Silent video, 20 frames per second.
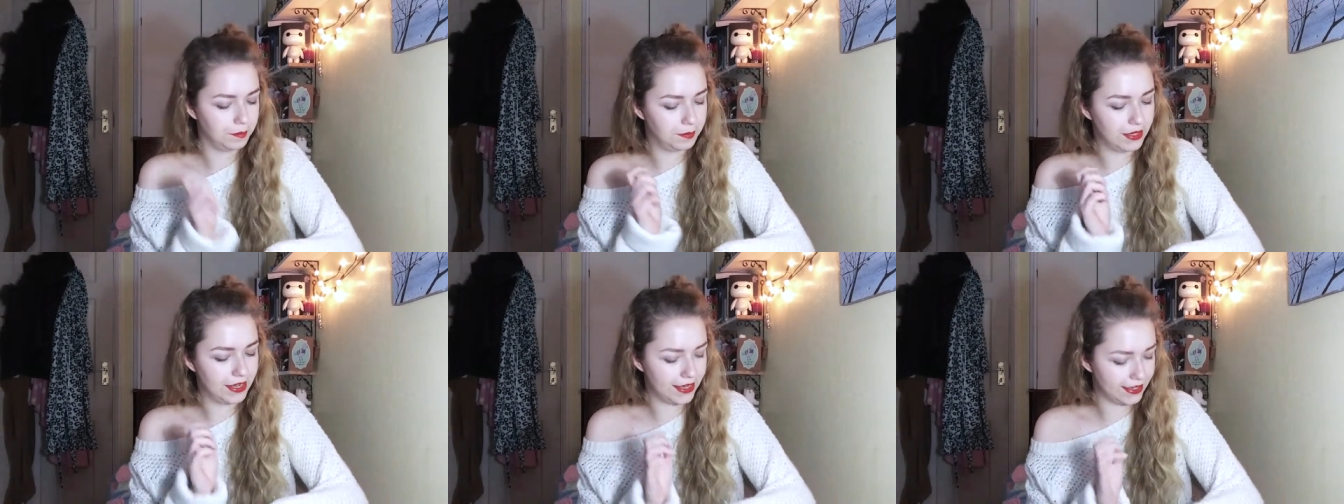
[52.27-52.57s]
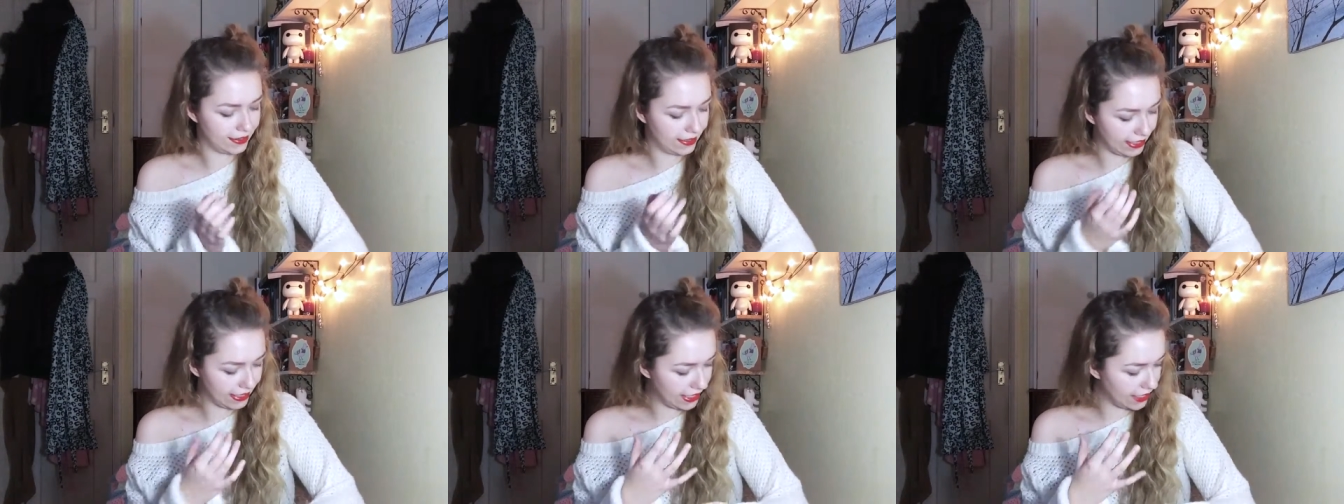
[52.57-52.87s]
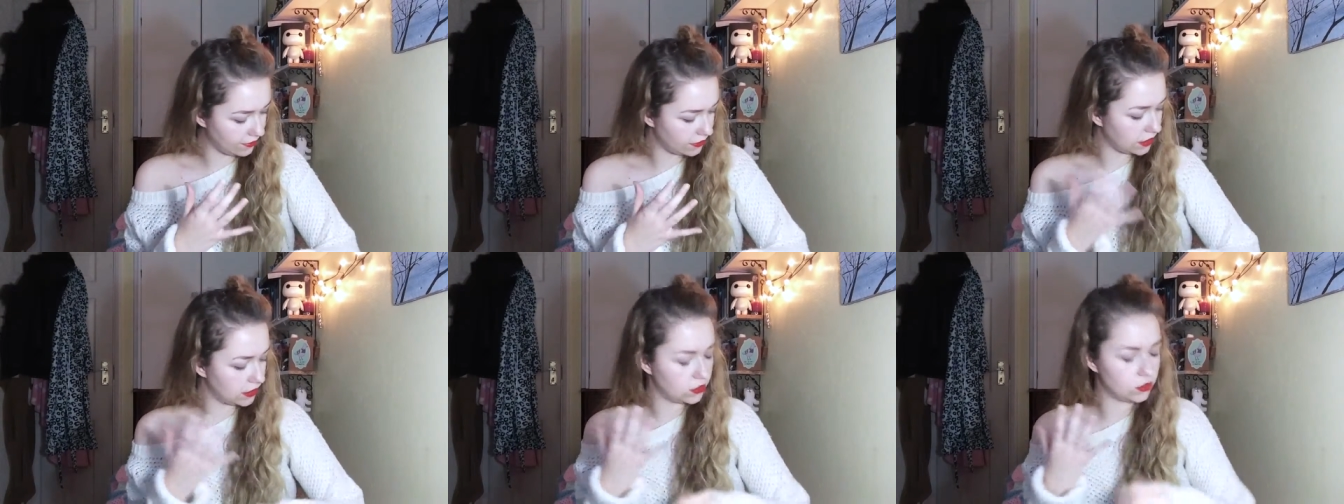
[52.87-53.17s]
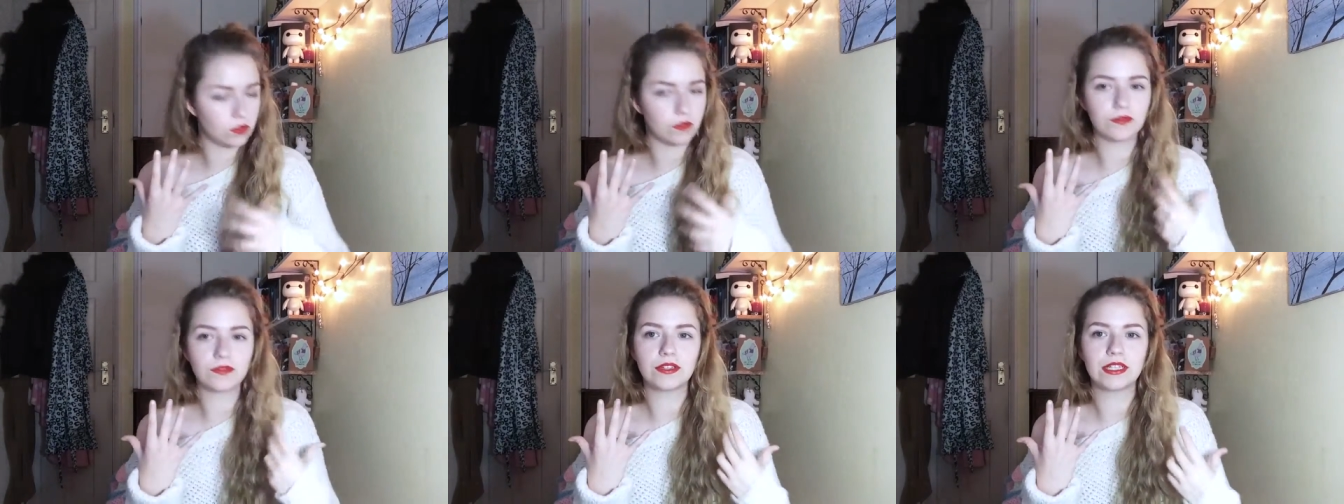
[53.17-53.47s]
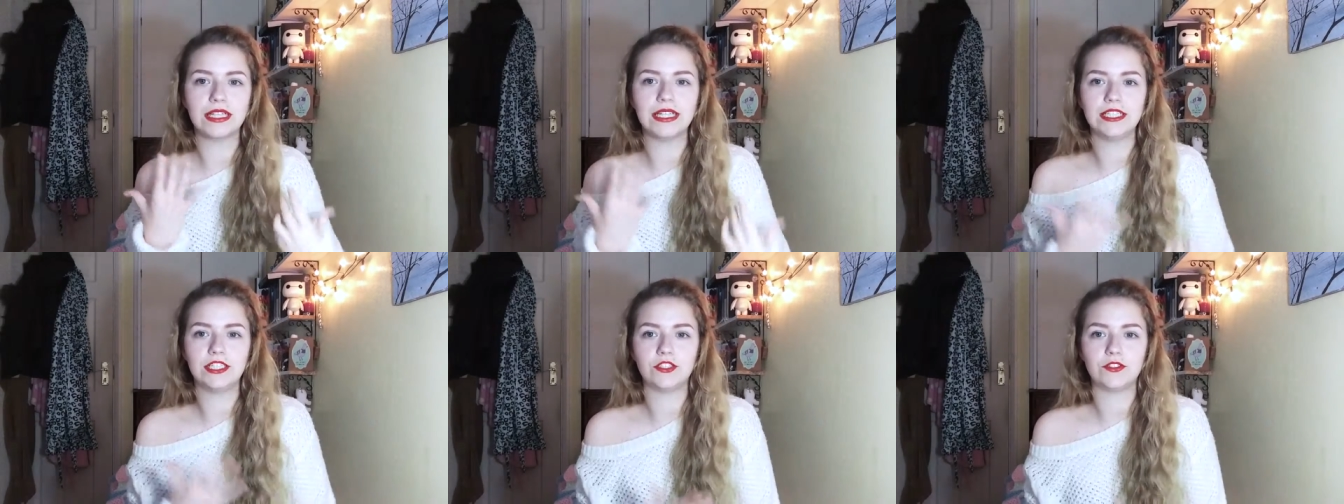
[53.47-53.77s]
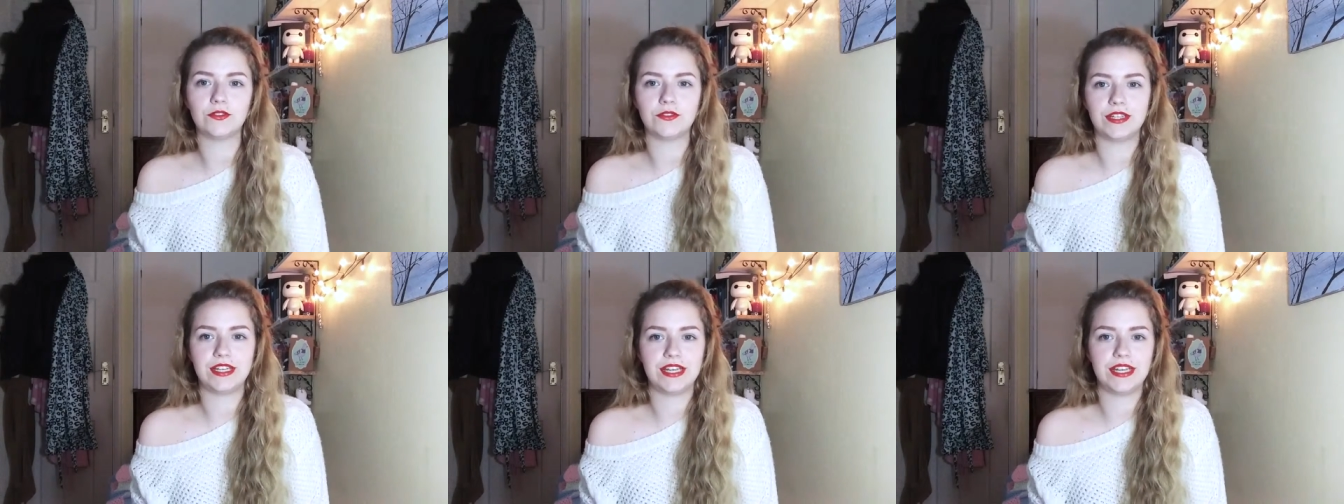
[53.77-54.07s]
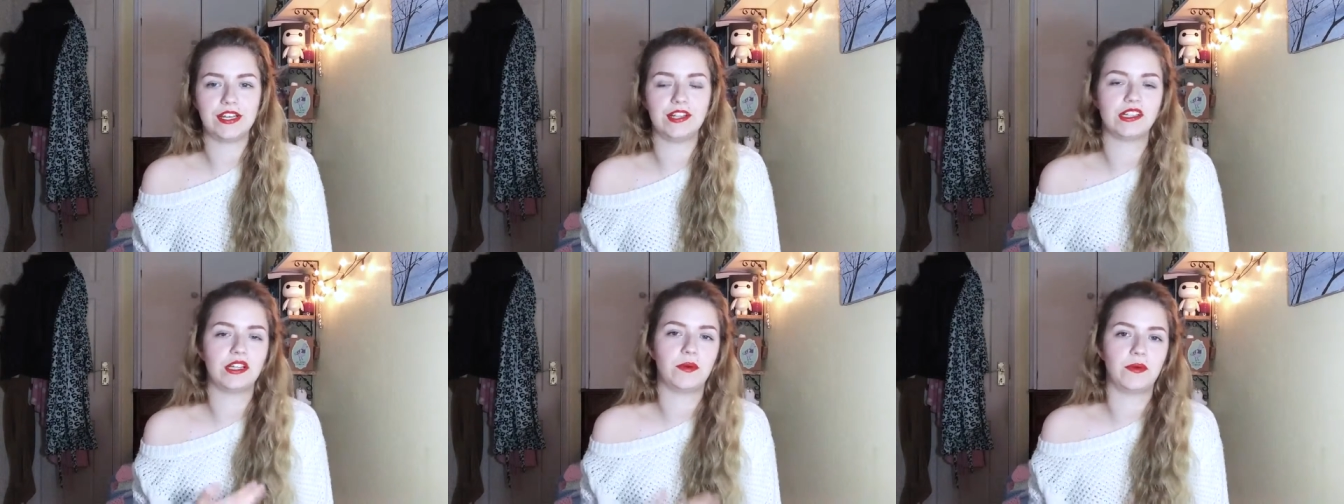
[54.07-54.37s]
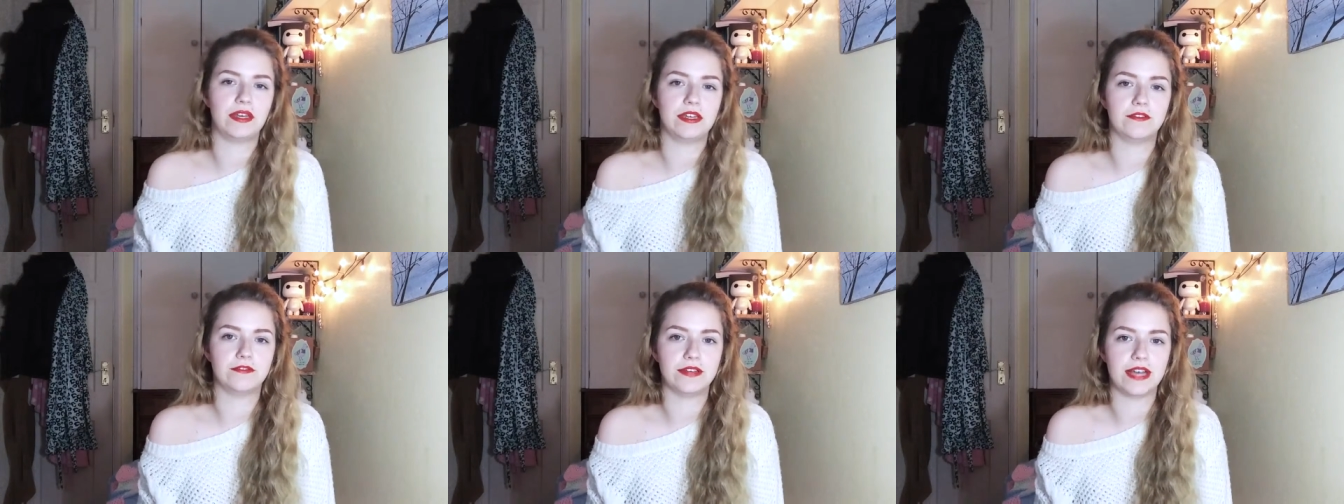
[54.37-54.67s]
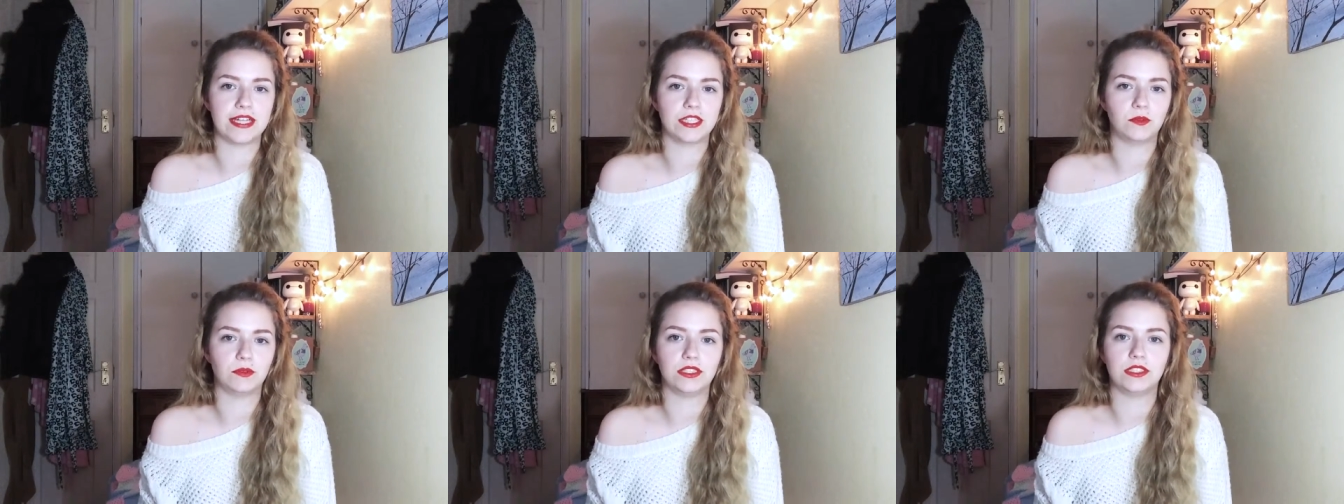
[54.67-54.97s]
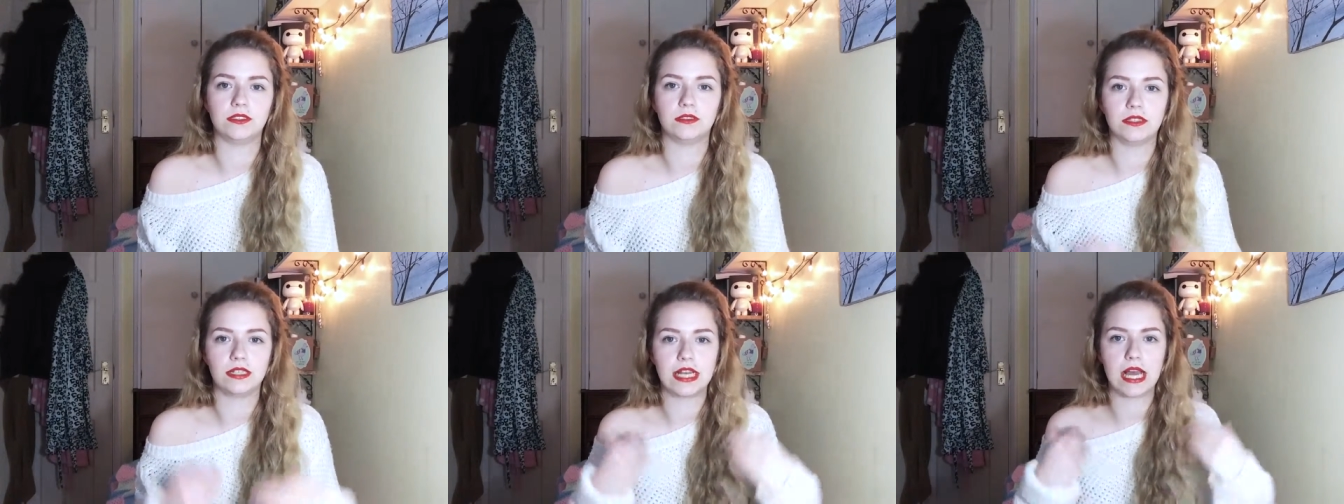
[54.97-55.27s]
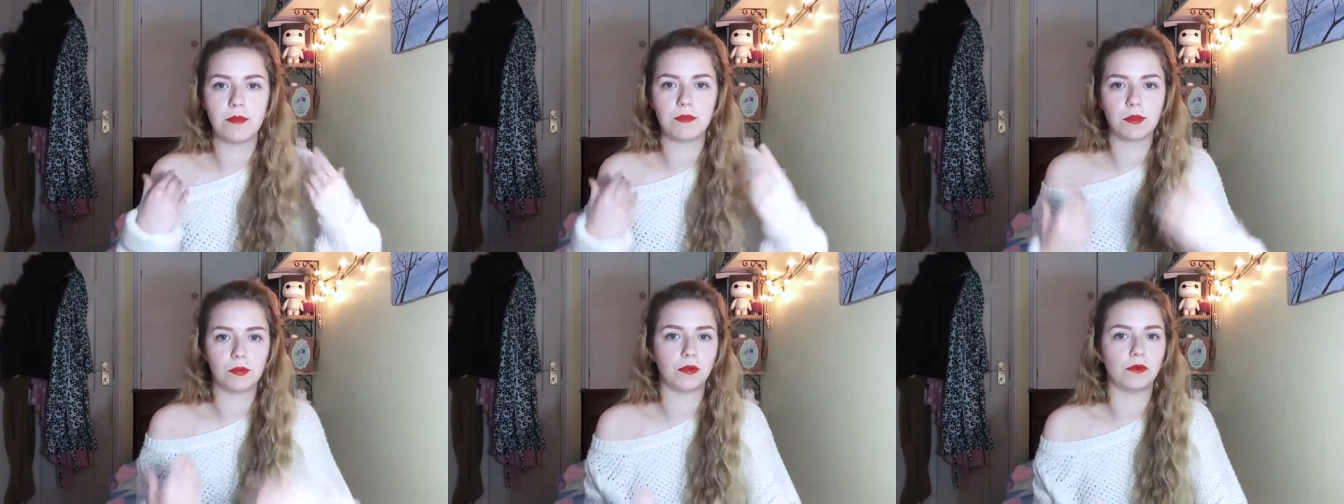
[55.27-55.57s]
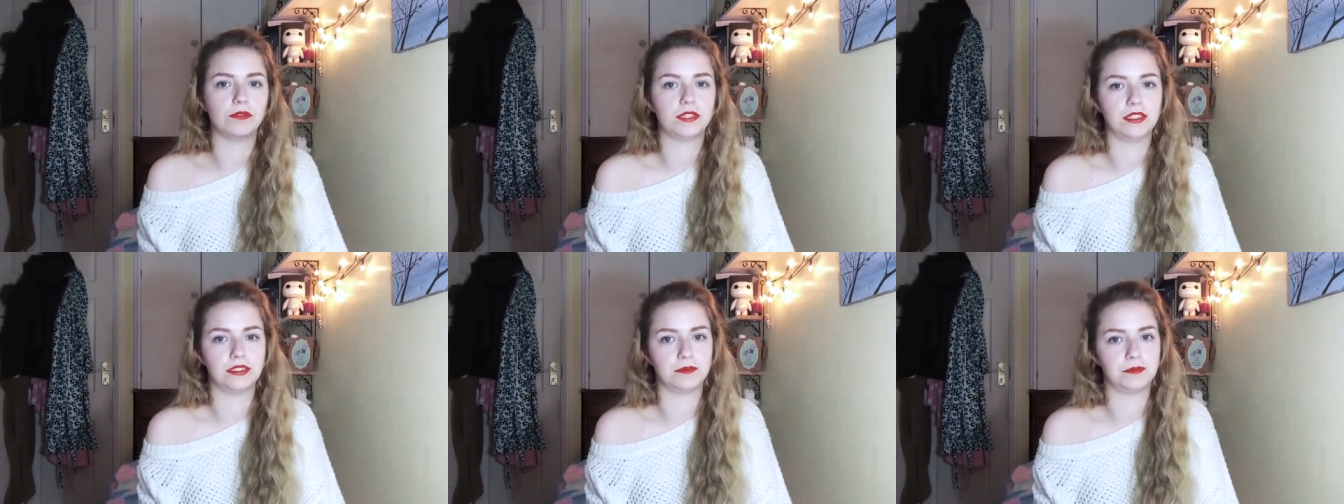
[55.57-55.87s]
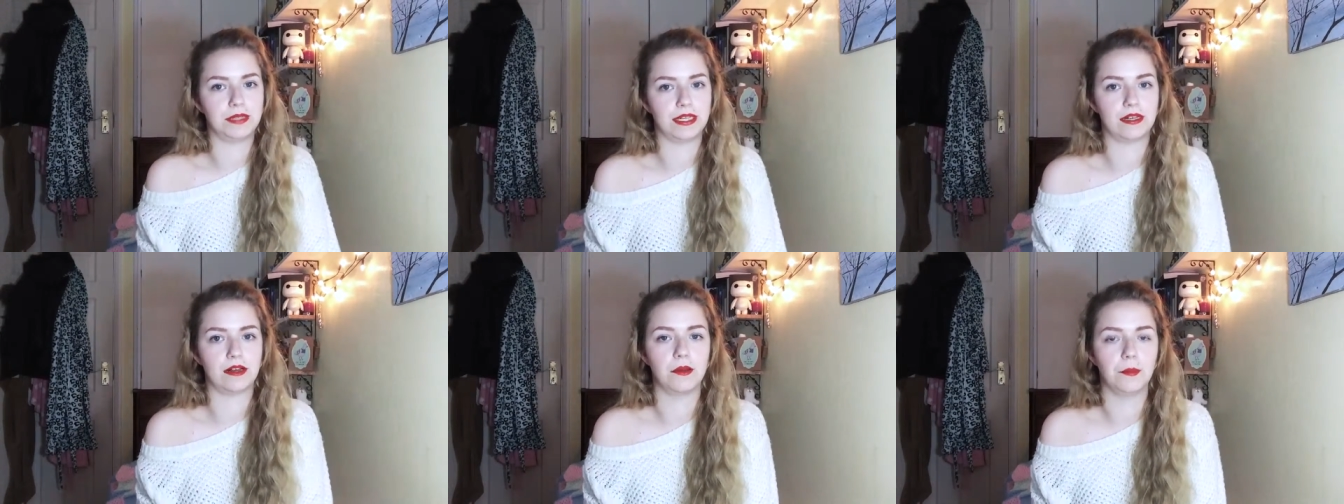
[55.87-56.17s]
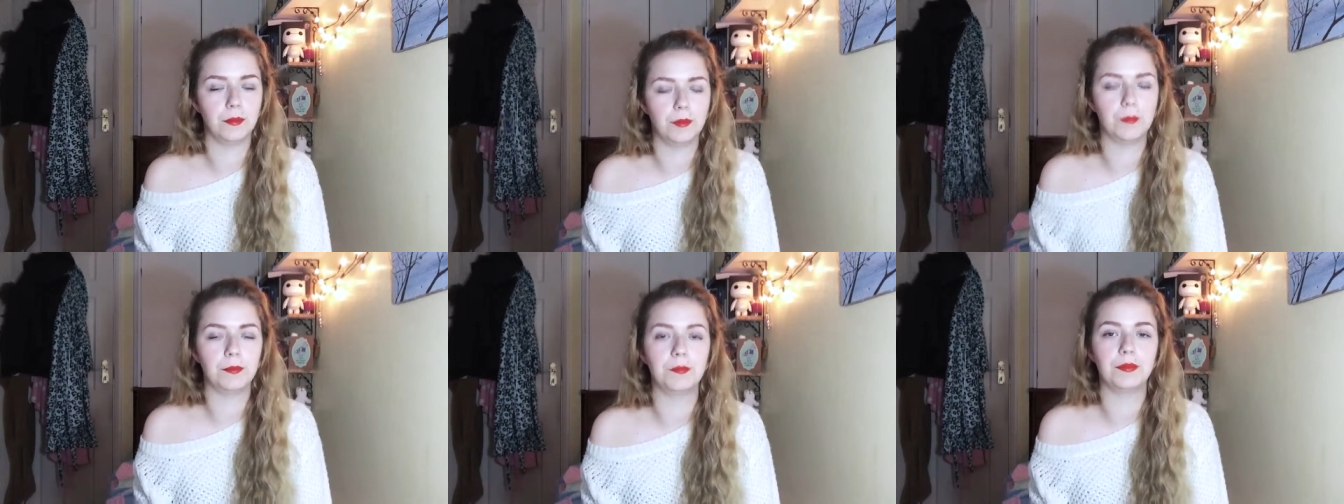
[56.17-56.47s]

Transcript: but they give this sort of glittery, glowy effect, which the camera probably doesn't pick up,